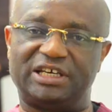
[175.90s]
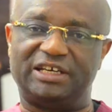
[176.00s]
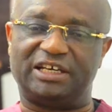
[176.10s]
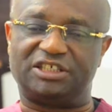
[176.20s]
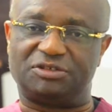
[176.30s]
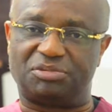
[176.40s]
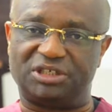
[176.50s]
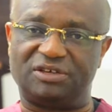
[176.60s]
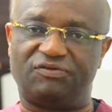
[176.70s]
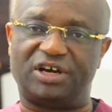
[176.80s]
child that is
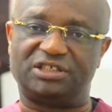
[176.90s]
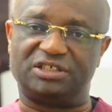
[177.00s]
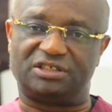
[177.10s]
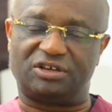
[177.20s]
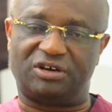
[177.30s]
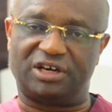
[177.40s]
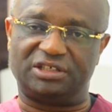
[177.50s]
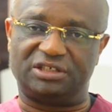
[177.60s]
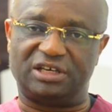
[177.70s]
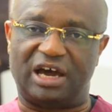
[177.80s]
breathing fast is
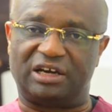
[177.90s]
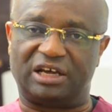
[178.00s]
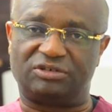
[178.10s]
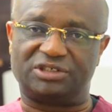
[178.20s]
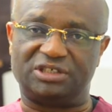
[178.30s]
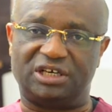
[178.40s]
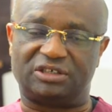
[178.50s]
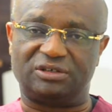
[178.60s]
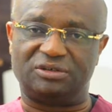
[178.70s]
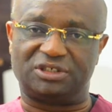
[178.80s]
already announcing
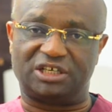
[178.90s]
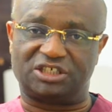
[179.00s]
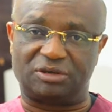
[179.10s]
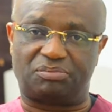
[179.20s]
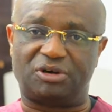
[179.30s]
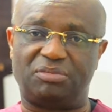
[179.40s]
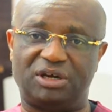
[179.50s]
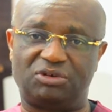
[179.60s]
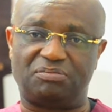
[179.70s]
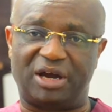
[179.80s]
that, look, there is a
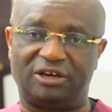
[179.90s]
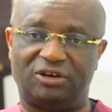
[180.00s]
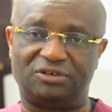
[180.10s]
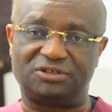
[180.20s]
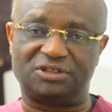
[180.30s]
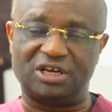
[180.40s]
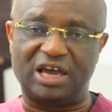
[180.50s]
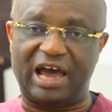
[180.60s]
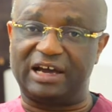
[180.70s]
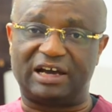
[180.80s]
problem with my lungs.
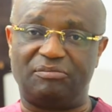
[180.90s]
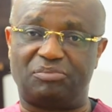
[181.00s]
I can't